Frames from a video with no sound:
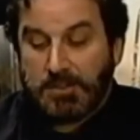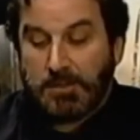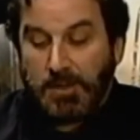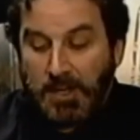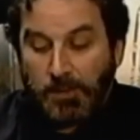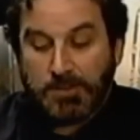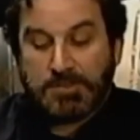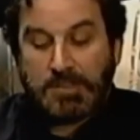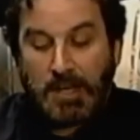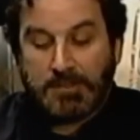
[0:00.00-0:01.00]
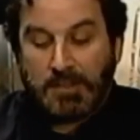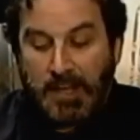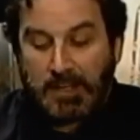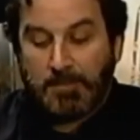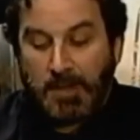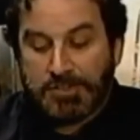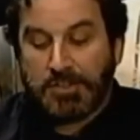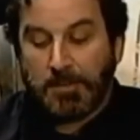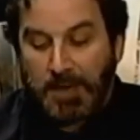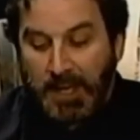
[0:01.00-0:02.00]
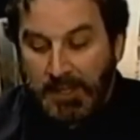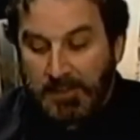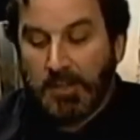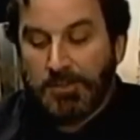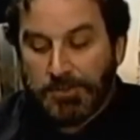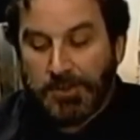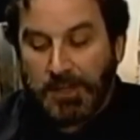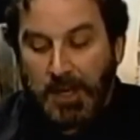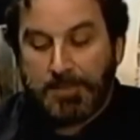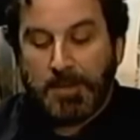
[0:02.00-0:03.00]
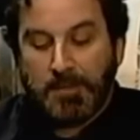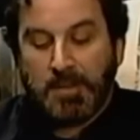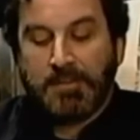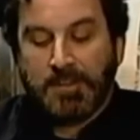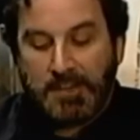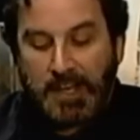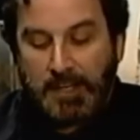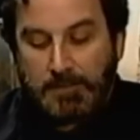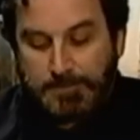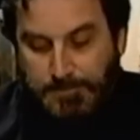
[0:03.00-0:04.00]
did you hear what sounded like a marching band tuning up in the middle of the night?